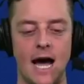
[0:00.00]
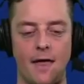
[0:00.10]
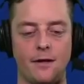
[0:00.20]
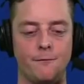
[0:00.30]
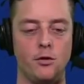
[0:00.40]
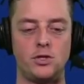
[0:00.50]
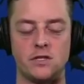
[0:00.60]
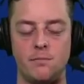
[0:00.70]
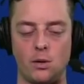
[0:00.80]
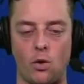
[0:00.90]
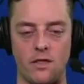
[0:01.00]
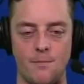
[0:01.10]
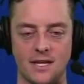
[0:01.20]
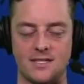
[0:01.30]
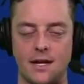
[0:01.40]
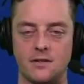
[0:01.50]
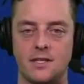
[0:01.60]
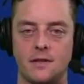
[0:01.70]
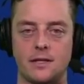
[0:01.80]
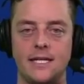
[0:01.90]
I think Vooch has been one of the best centers
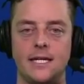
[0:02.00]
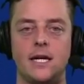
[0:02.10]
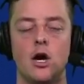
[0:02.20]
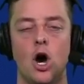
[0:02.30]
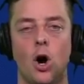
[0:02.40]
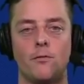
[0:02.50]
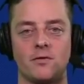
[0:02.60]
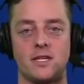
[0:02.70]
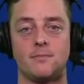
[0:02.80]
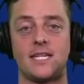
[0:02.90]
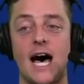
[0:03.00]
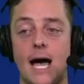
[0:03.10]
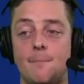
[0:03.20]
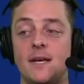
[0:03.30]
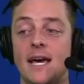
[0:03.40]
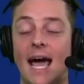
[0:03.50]
in the league over some time,